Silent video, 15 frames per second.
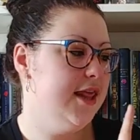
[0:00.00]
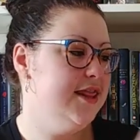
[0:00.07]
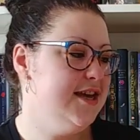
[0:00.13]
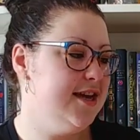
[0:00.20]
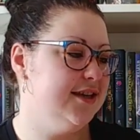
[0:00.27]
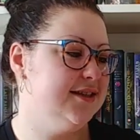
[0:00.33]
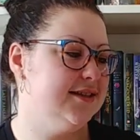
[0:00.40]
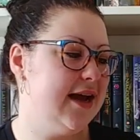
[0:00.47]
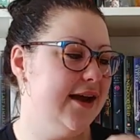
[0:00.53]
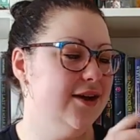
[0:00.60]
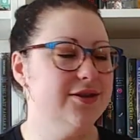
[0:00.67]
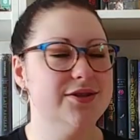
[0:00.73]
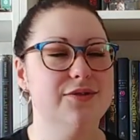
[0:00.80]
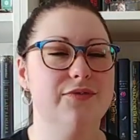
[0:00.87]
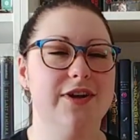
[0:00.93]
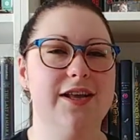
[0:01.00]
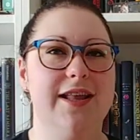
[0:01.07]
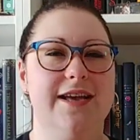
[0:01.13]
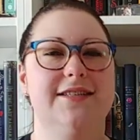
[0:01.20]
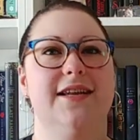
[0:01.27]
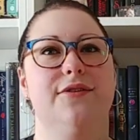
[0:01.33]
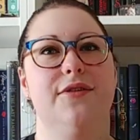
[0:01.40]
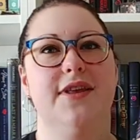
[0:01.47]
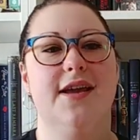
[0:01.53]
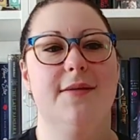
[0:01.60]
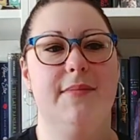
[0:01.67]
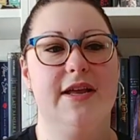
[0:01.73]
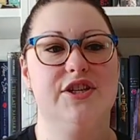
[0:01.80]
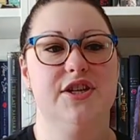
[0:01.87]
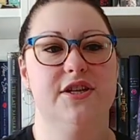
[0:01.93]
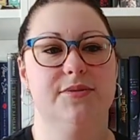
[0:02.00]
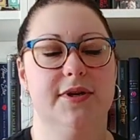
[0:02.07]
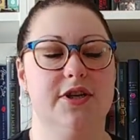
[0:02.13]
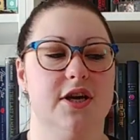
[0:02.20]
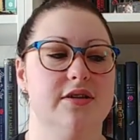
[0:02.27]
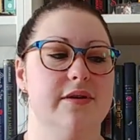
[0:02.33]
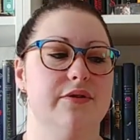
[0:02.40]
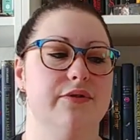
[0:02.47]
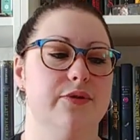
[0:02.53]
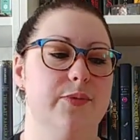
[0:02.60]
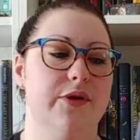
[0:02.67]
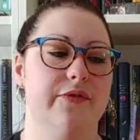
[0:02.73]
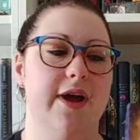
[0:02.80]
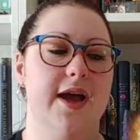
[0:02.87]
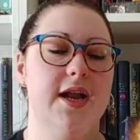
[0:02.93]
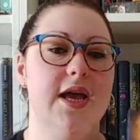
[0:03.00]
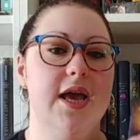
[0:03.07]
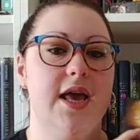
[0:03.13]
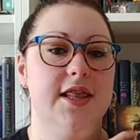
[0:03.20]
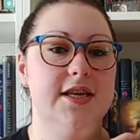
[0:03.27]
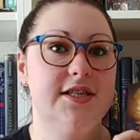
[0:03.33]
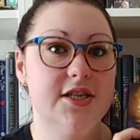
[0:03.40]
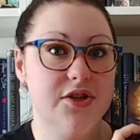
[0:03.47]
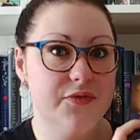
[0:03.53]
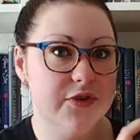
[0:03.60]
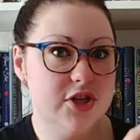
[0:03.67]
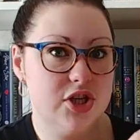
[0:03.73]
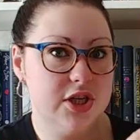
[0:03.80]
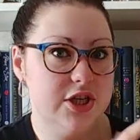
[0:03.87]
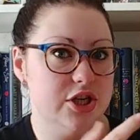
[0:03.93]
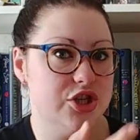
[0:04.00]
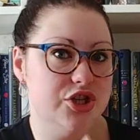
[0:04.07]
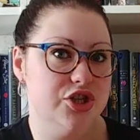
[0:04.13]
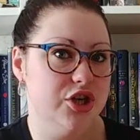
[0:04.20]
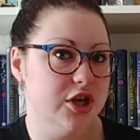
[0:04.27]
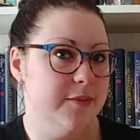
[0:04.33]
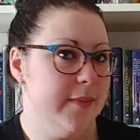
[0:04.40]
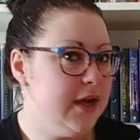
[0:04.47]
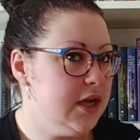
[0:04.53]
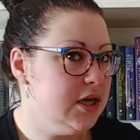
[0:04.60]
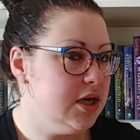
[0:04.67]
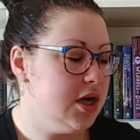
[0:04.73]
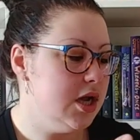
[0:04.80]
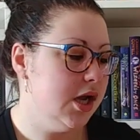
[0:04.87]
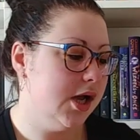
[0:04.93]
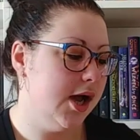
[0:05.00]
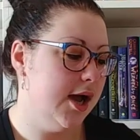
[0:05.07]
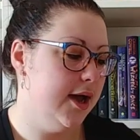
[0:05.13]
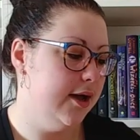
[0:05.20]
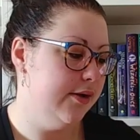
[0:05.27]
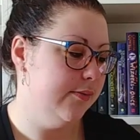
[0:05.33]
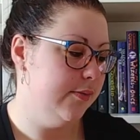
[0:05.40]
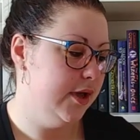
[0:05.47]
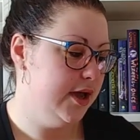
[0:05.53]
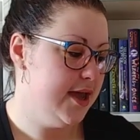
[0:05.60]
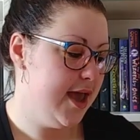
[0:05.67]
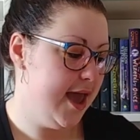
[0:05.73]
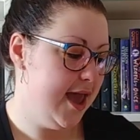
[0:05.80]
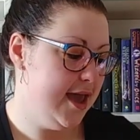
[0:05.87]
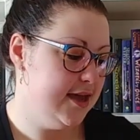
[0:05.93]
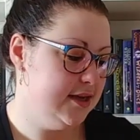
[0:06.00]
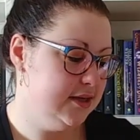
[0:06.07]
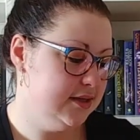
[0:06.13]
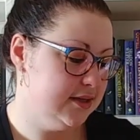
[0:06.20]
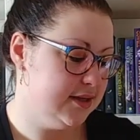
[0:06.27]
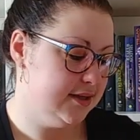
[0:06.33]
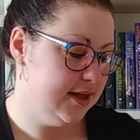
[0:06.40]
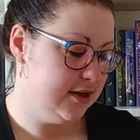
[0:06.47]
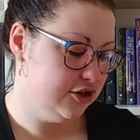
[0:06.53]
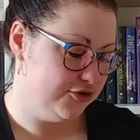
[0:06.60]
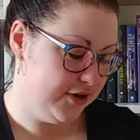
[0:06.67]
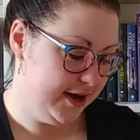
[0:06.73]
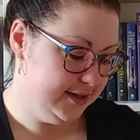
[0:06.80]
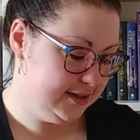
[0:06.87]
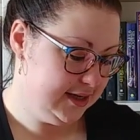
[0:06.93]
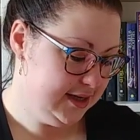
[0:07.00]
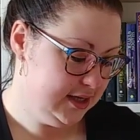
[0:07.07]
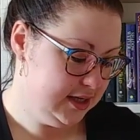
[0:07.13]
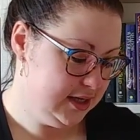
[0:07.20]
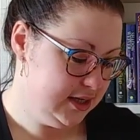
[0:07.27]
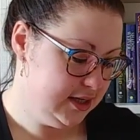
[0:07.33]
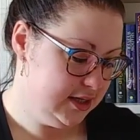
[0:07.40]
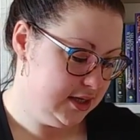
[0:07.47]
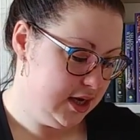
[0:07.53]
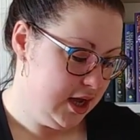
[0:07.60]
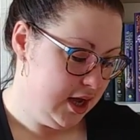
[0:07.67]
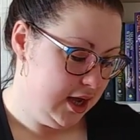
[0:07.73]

This I also realized I don't think I'd mentioned this when I talked about Ruby Red. This is originally German, um, and then translated.